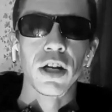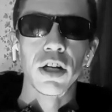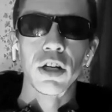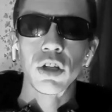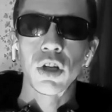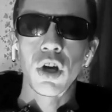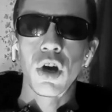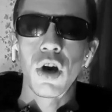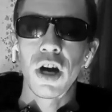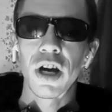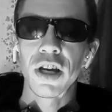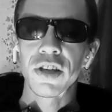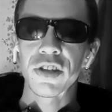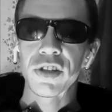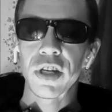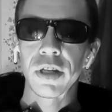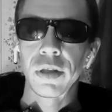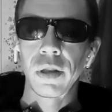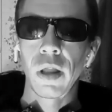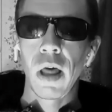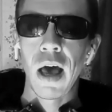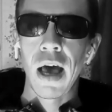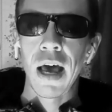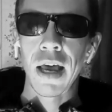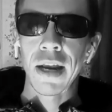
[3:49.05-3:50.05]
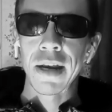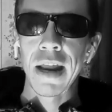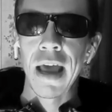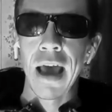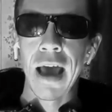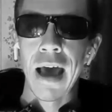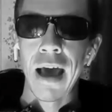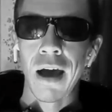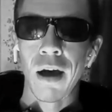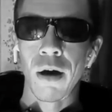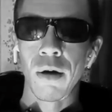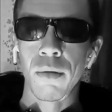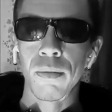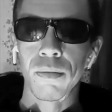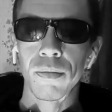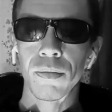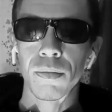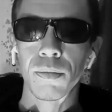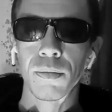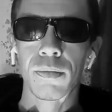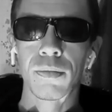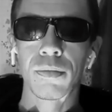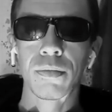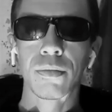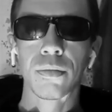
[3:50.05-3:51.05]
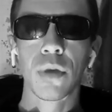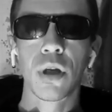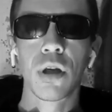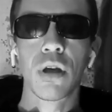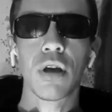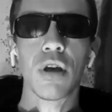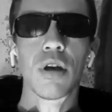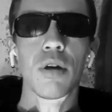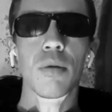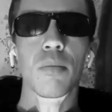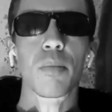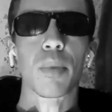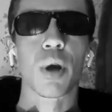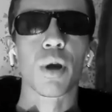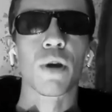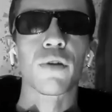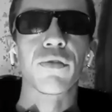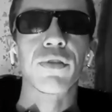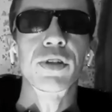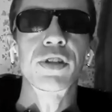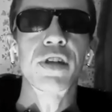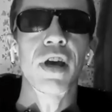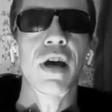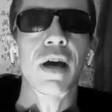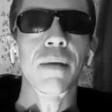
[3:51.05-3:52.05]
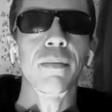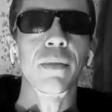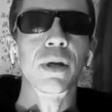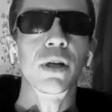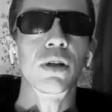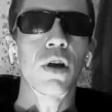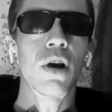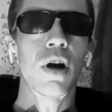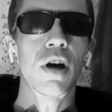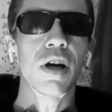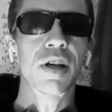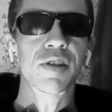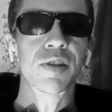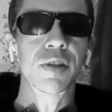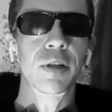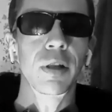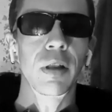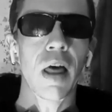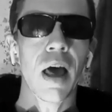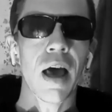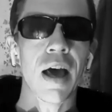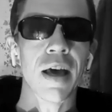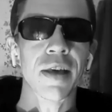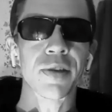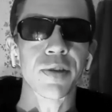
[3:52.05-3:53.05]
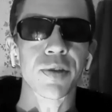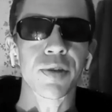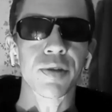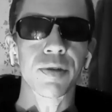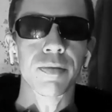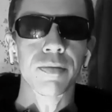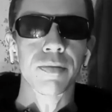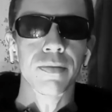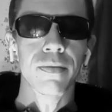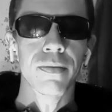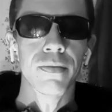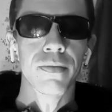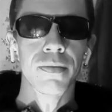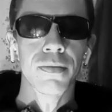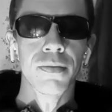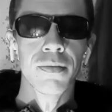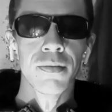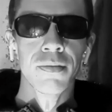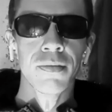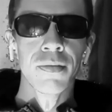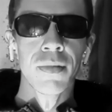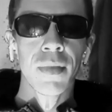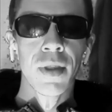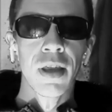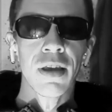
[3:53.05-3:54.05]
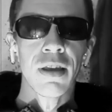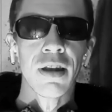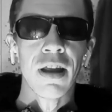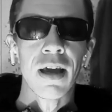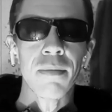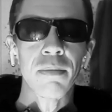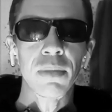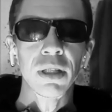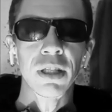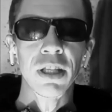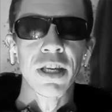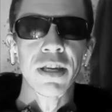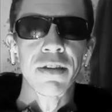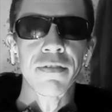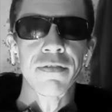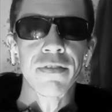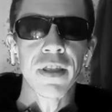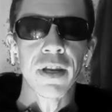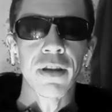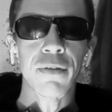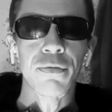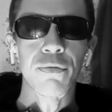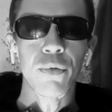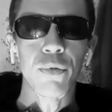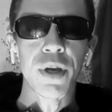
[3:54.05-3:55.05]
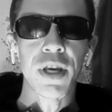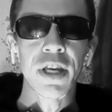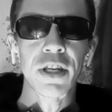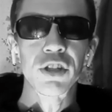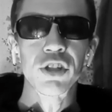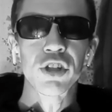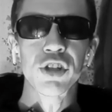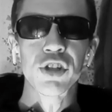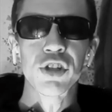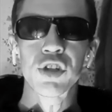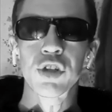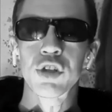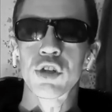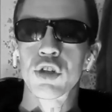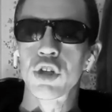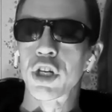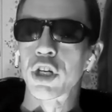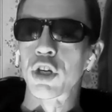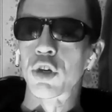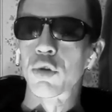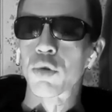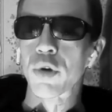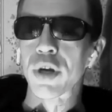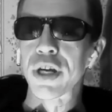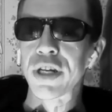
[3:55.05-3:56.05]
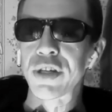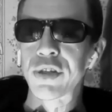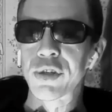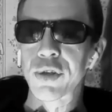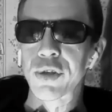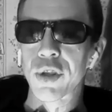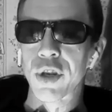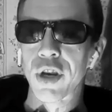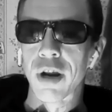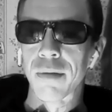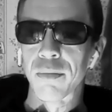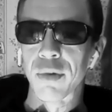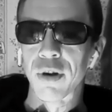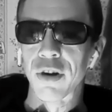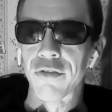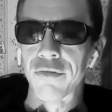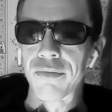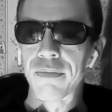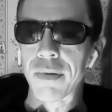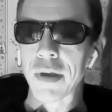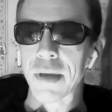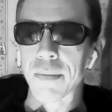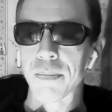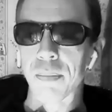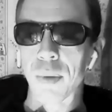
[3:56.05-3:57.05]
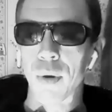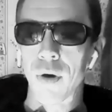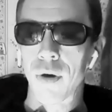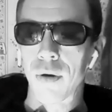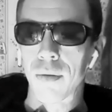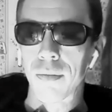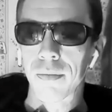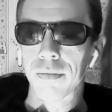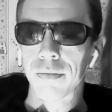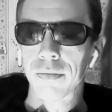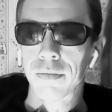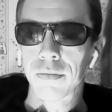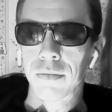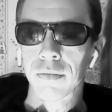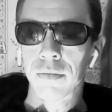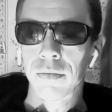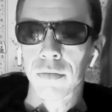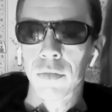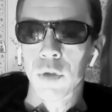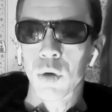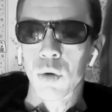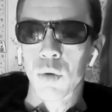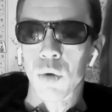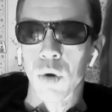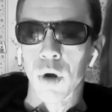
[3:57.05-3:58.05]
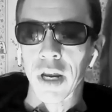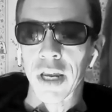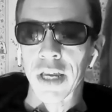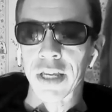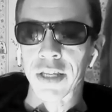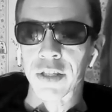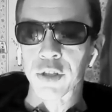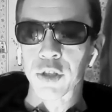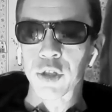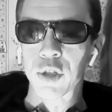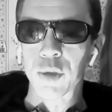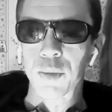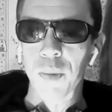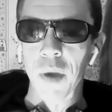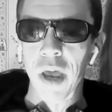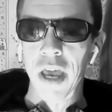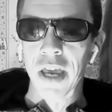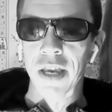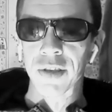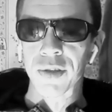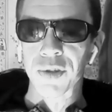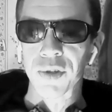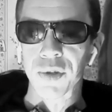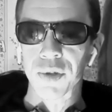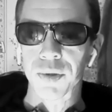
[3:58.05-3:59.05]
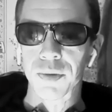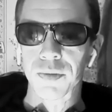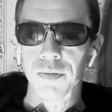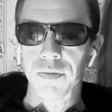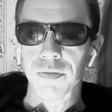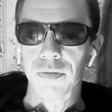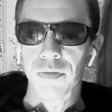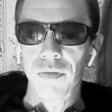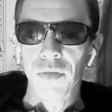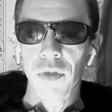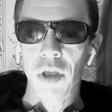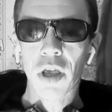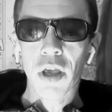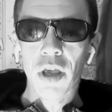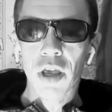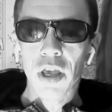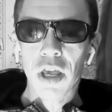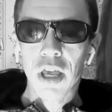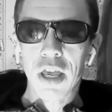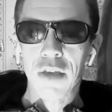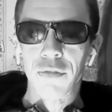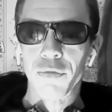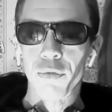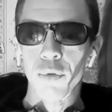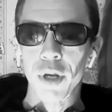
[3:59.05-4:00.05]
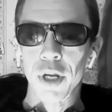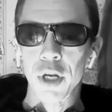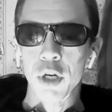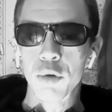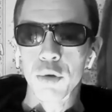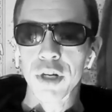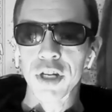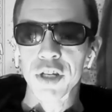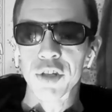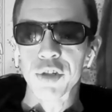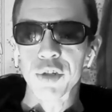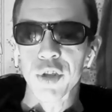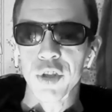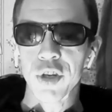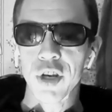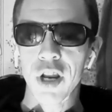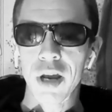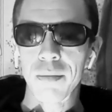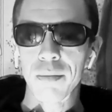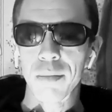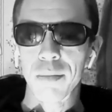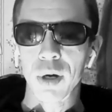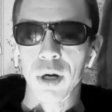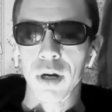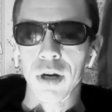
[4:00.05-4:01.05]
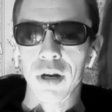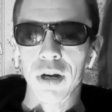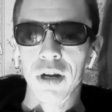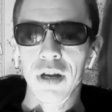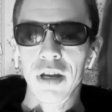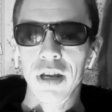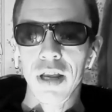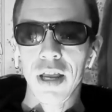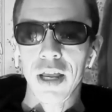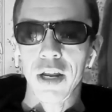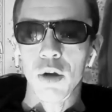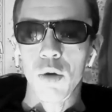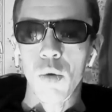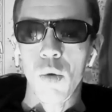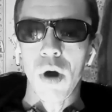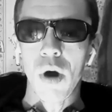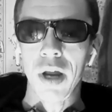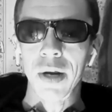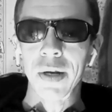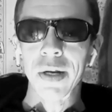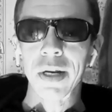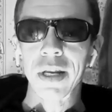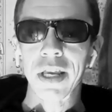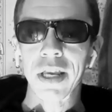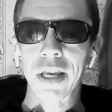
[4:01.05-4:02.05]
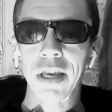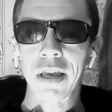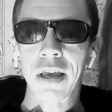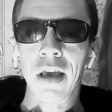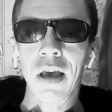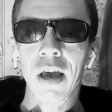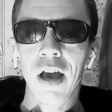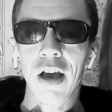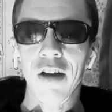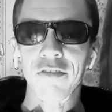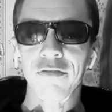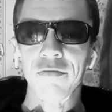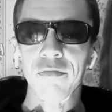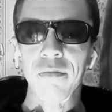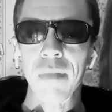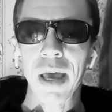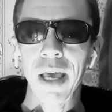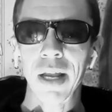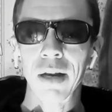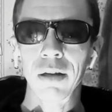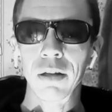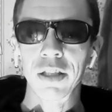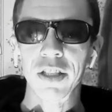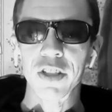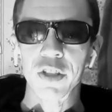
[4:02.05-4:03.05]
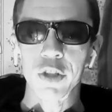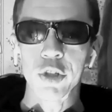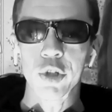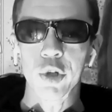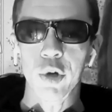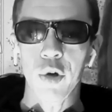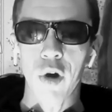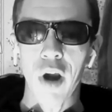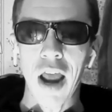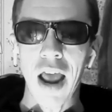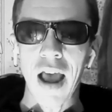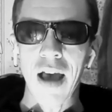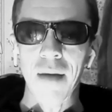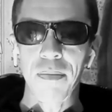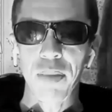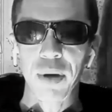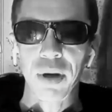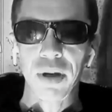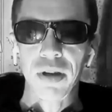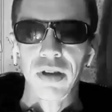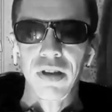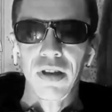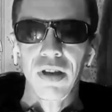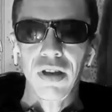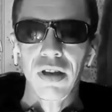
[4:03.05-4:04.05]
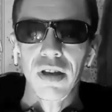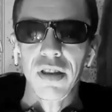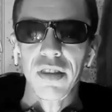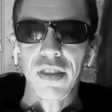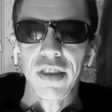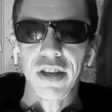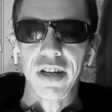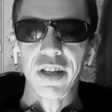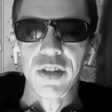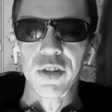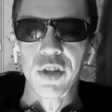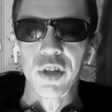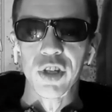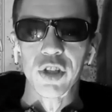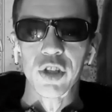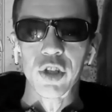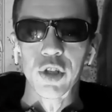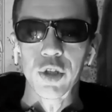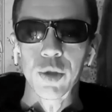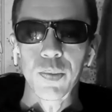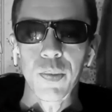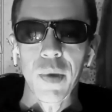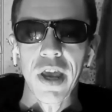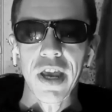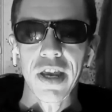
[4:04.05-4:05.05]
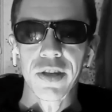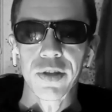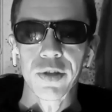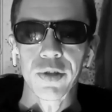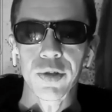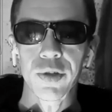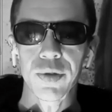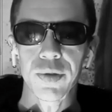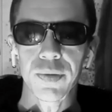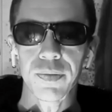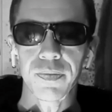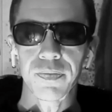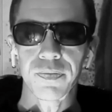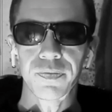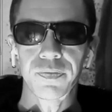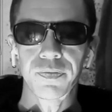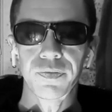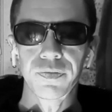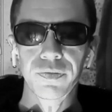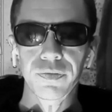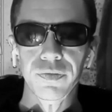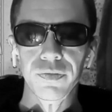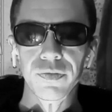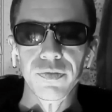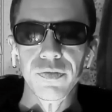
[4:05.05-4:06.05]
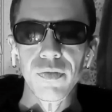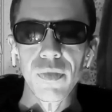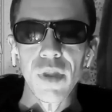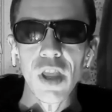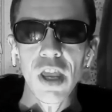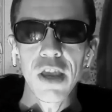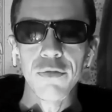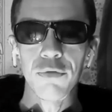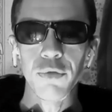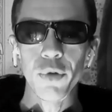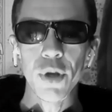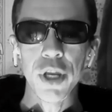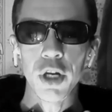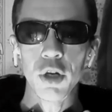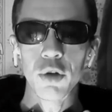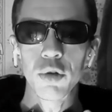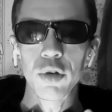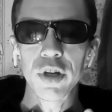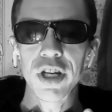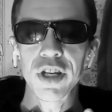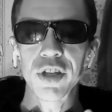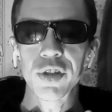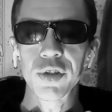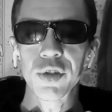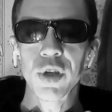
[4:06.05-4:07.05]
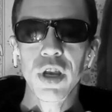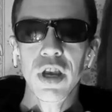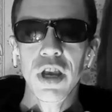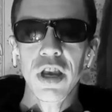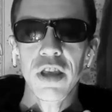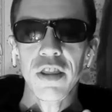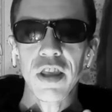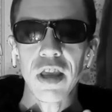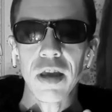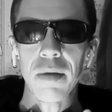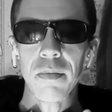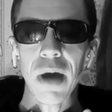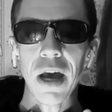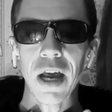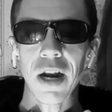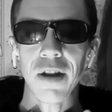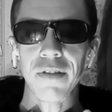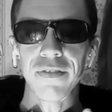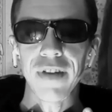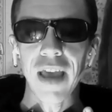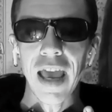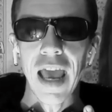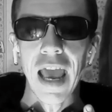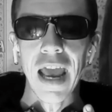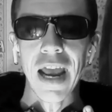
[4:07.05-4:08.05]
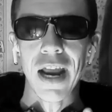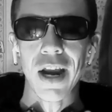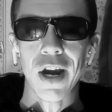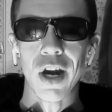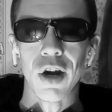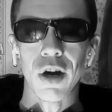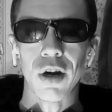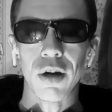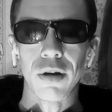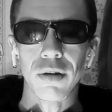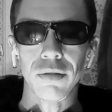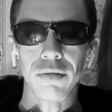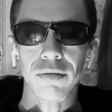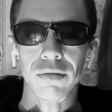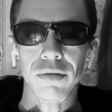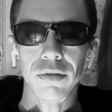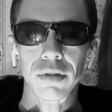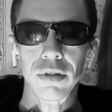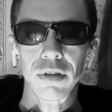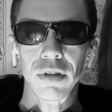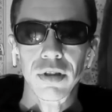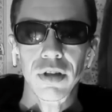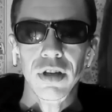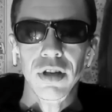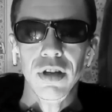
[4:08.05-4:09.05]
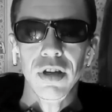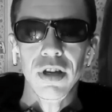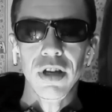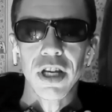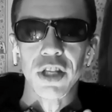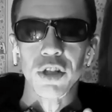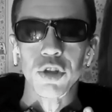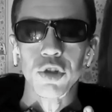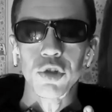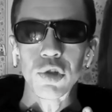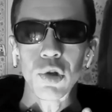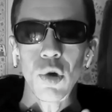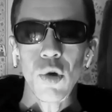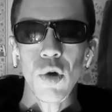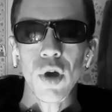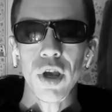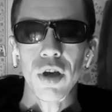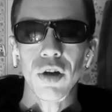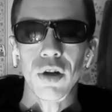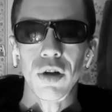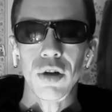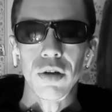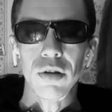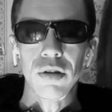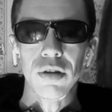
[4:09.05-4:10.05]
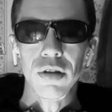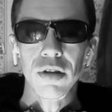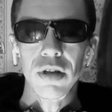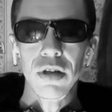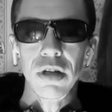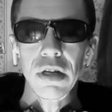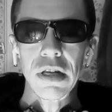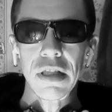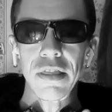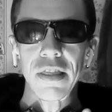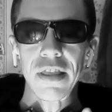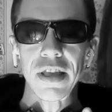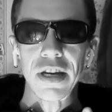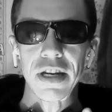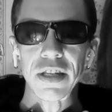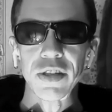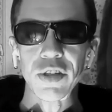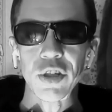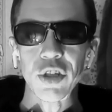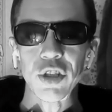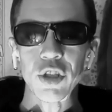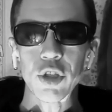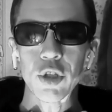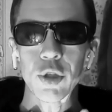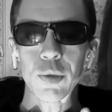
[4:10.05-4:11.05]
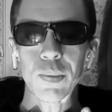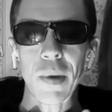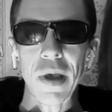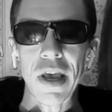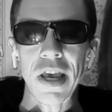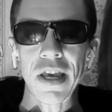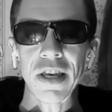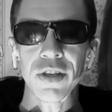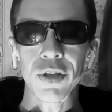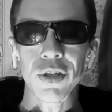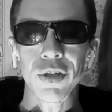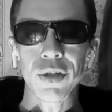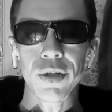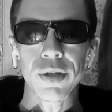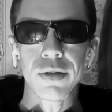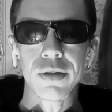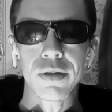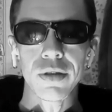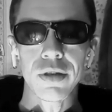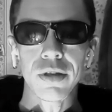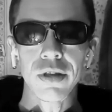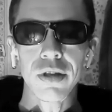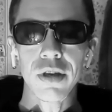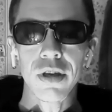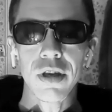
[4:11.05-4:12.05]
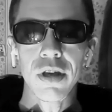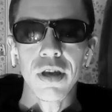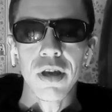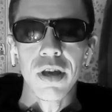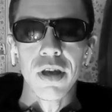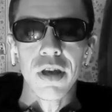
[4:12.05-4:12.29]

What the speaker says: And it'll cost a lot now, but over time it'll cost less. And I believe that if we just increase the number of people who are in space, if we increase the number and quantity of metal and scrap that is in space, if we increase the amount of air and soil that is in space,